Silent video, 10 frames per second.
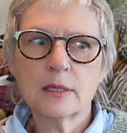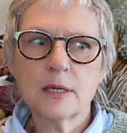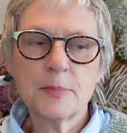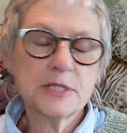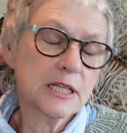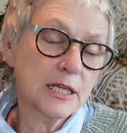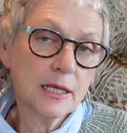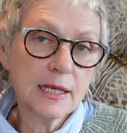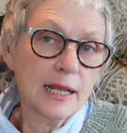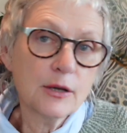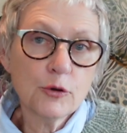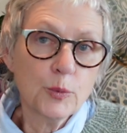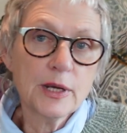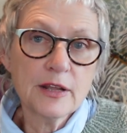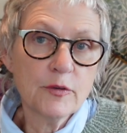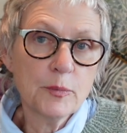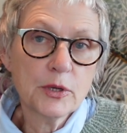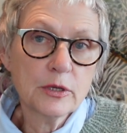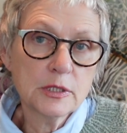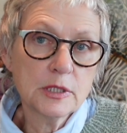particular color or whatever
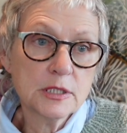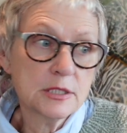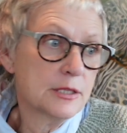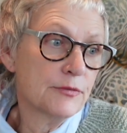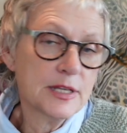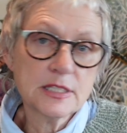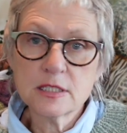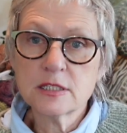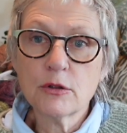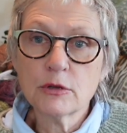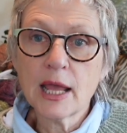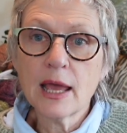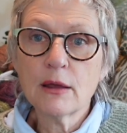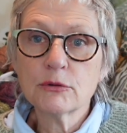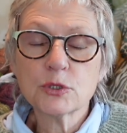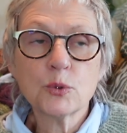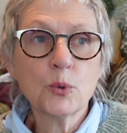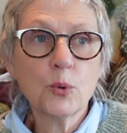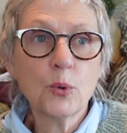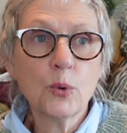because the rest is sold out,
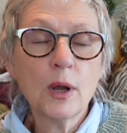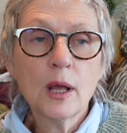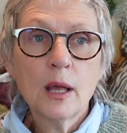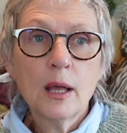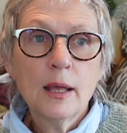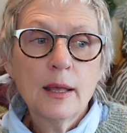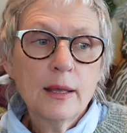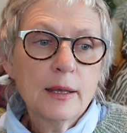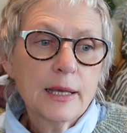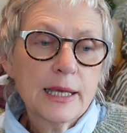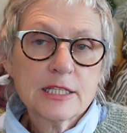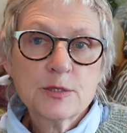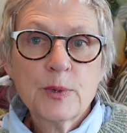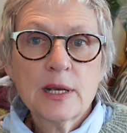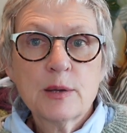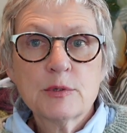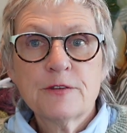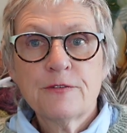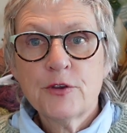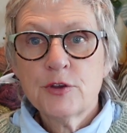or it's when I was
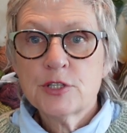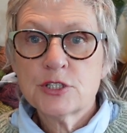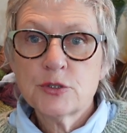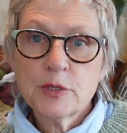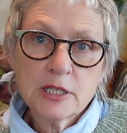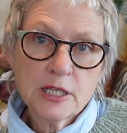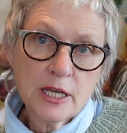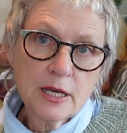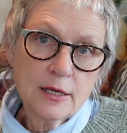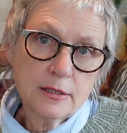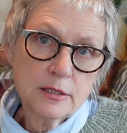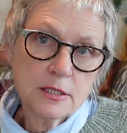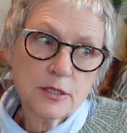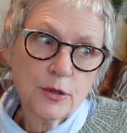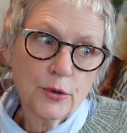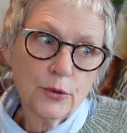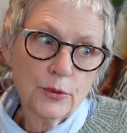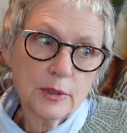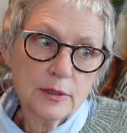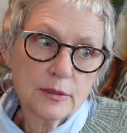first doing the yarn, and so